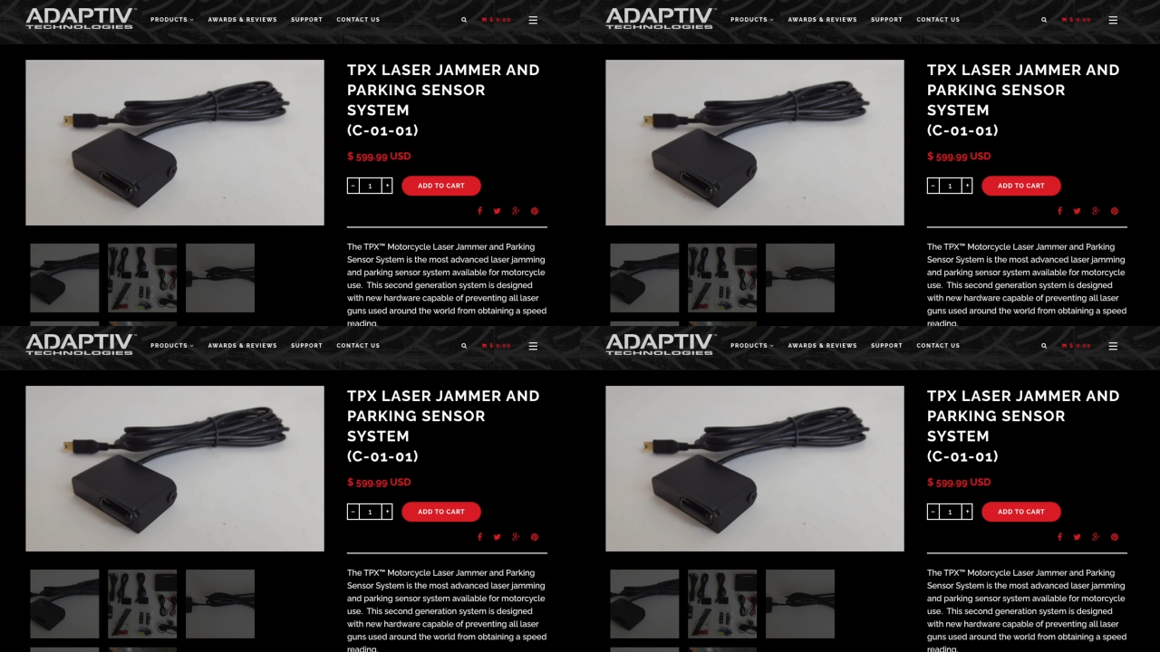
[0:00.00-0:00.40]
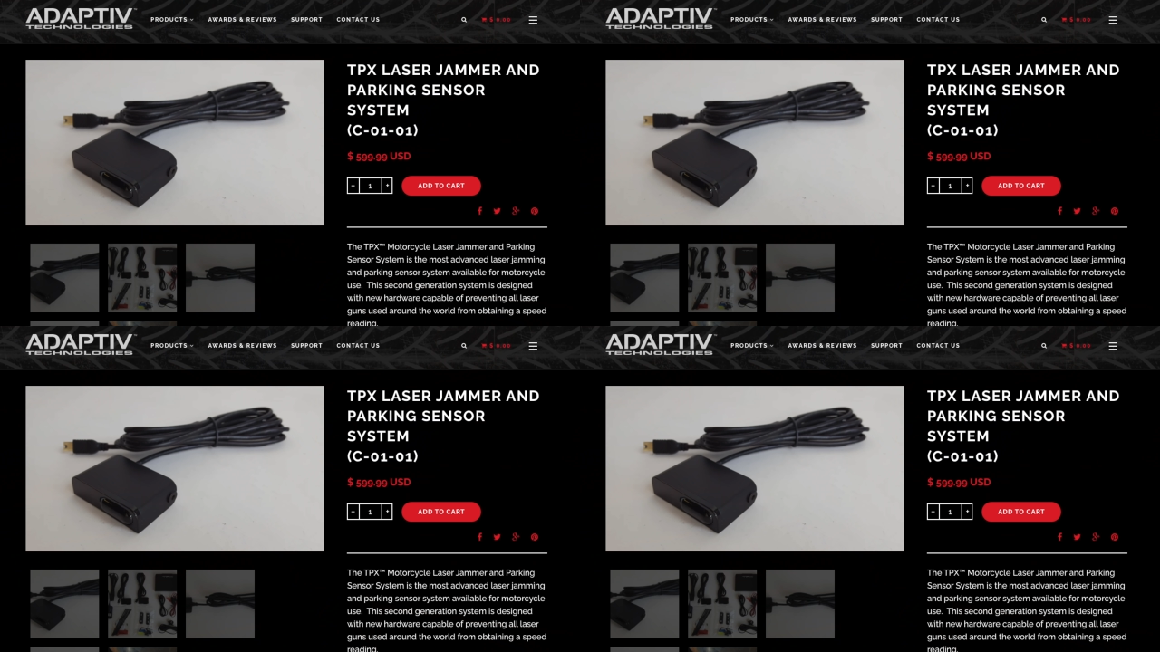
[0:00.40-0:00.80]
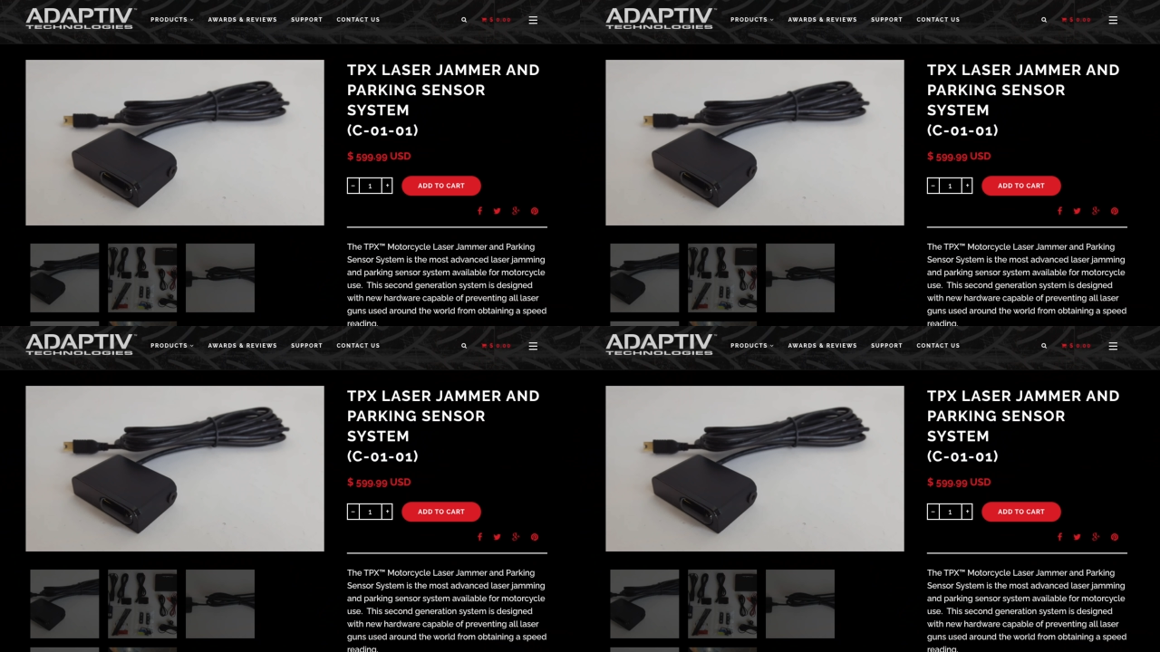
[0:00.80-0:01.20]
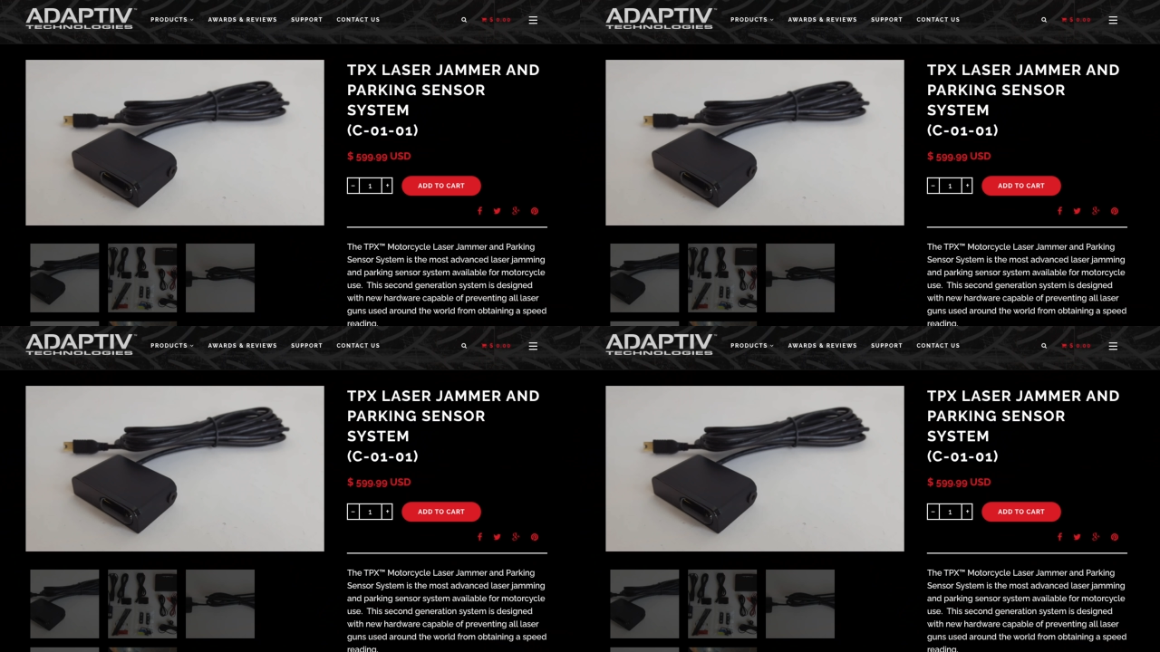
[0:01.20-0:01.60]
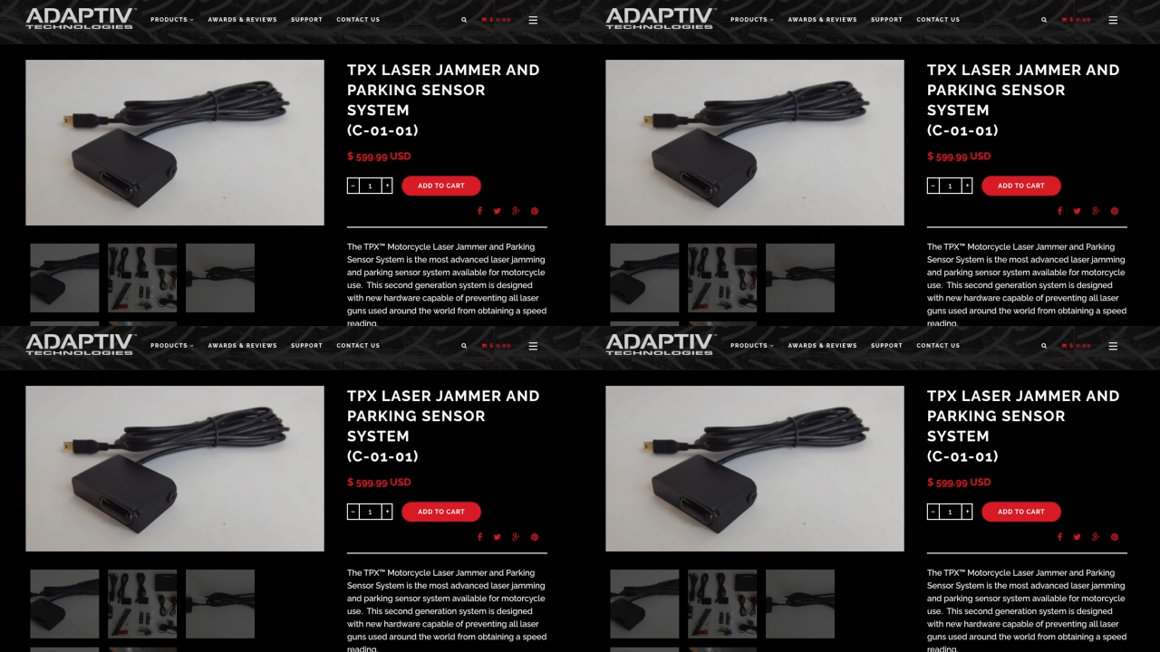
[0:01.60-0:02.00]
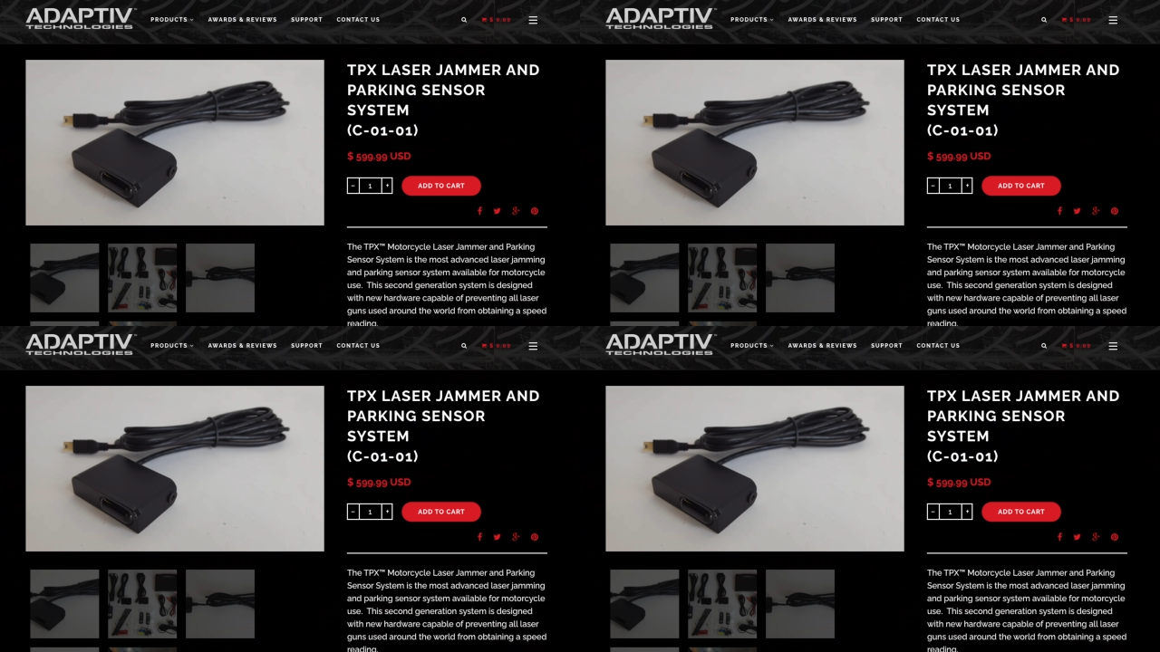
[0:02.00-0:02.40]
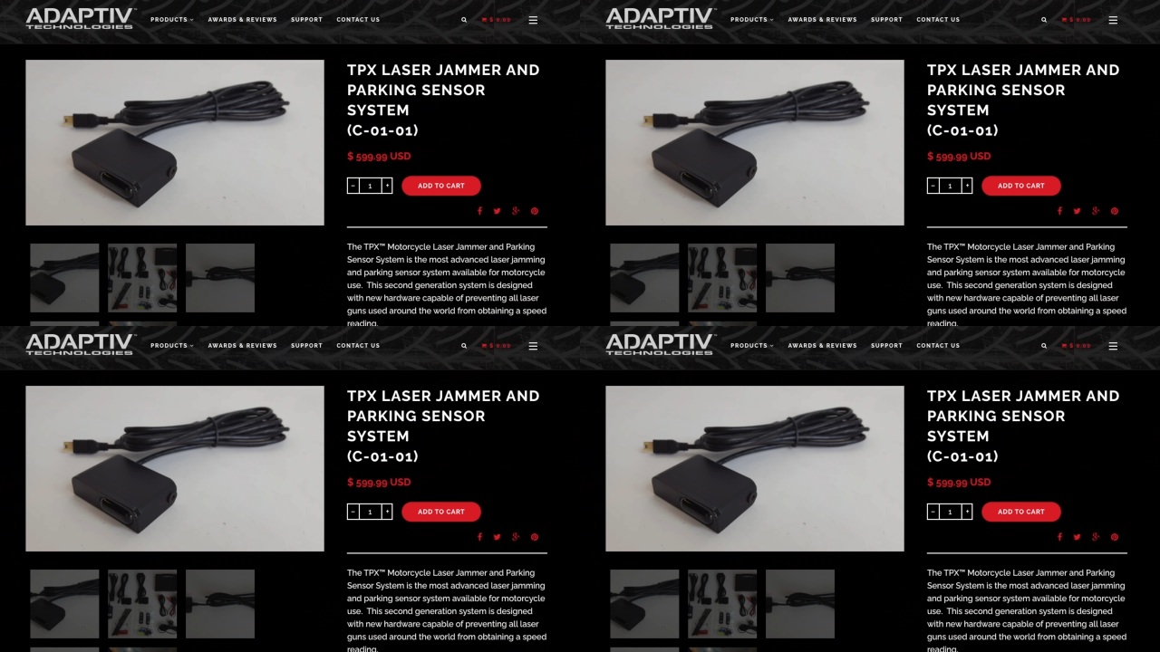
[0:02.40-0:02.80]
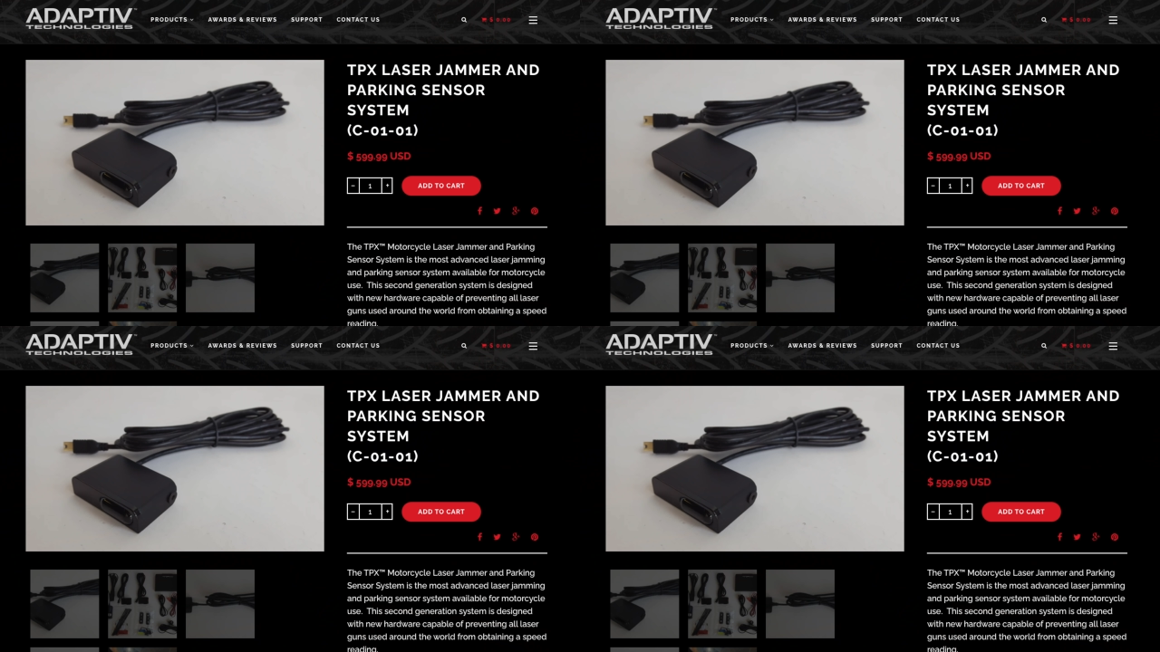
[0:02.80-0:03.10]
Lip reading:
Nobody's mouth can be seen.